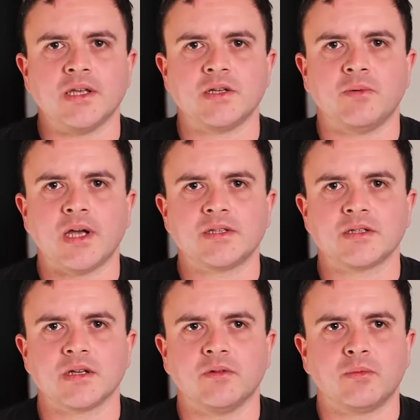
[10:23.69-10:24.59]
easy way to
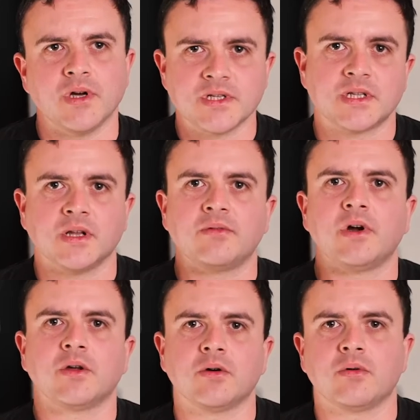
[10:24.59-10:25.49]
serve what is still a
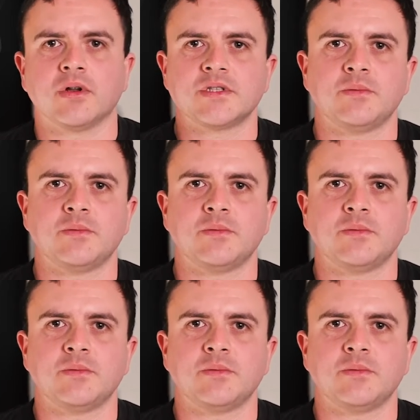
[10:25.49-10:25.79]
very good quality